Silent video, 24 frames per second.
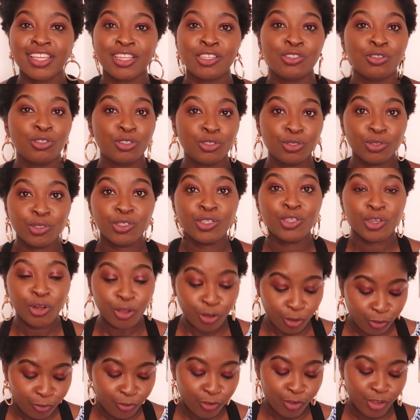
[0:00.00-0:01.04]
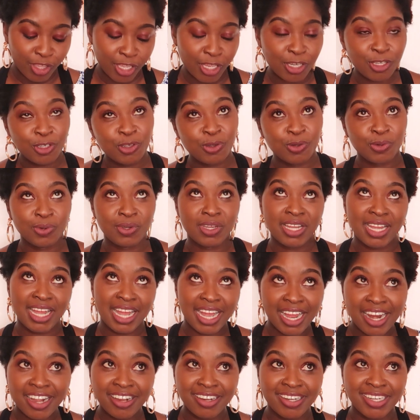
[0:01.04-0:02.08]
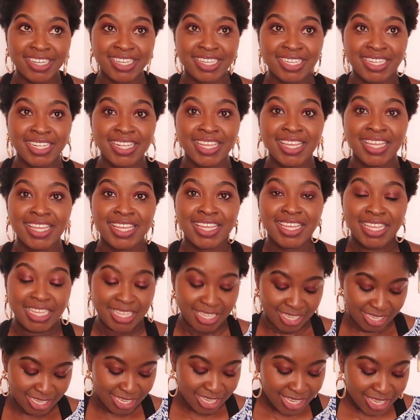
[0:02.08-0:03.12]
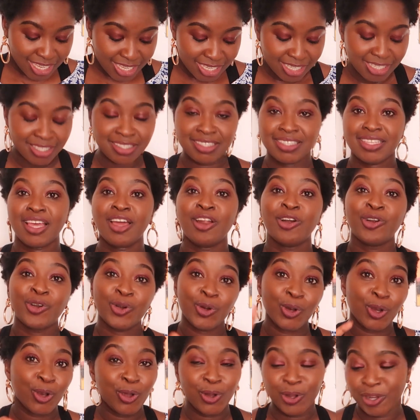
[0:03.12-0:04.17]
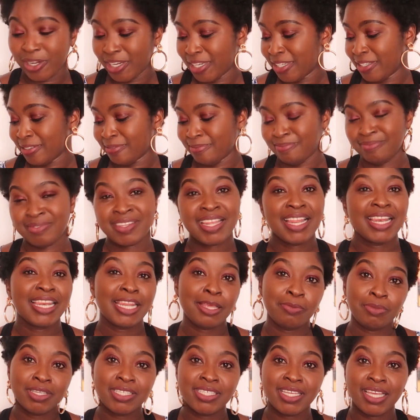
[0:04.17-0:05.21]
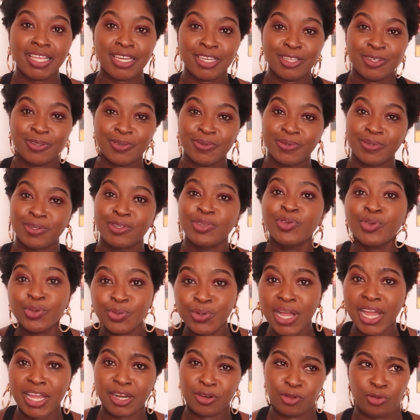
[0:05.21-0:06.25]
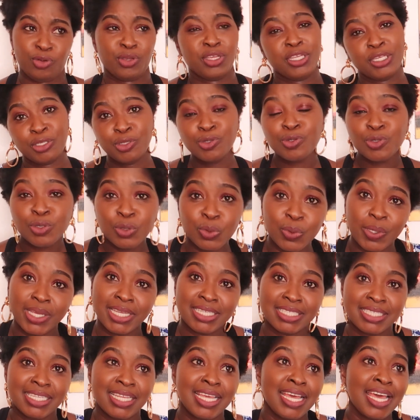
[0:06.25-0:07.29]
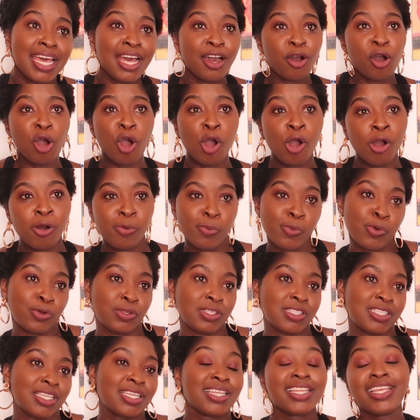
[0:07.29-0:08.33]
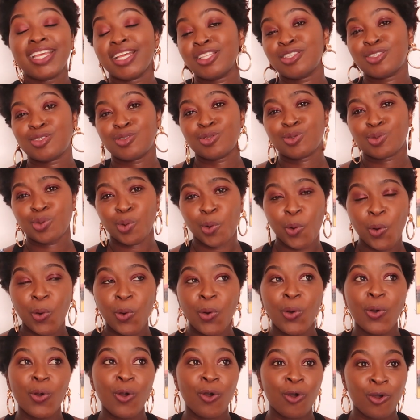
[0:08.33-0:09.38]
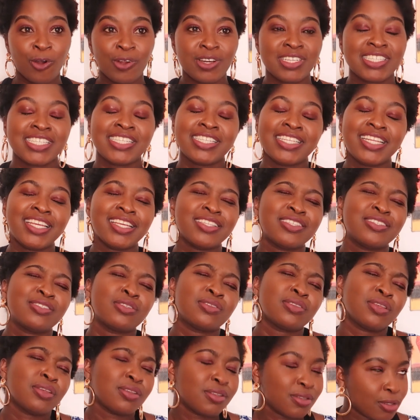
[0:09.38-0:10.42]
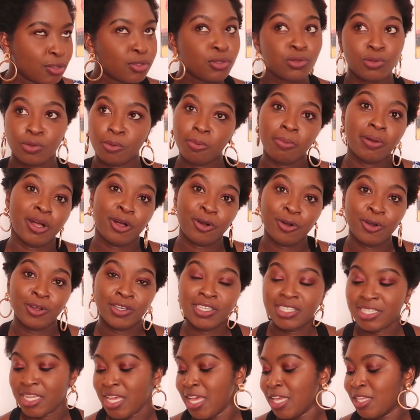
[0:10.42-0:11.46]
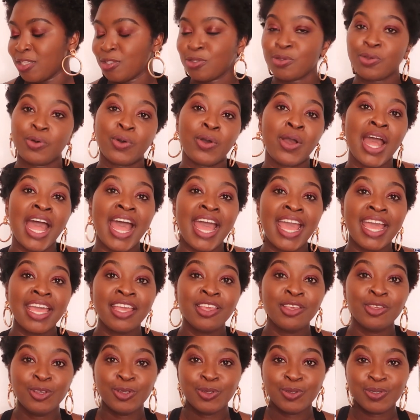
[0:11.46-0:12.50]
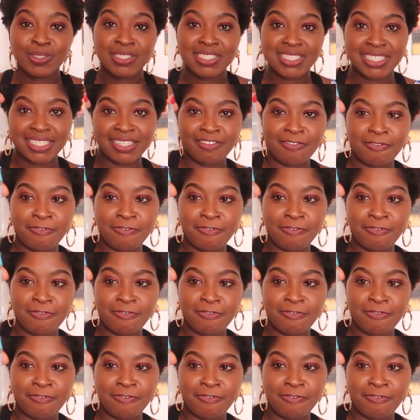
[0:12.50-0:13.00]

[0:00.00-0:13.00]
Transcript: that you should not forget to carry is roll-on. Let me tell you, you are going to sweat. Hormones, it gets so hot, it gets super hot. So I used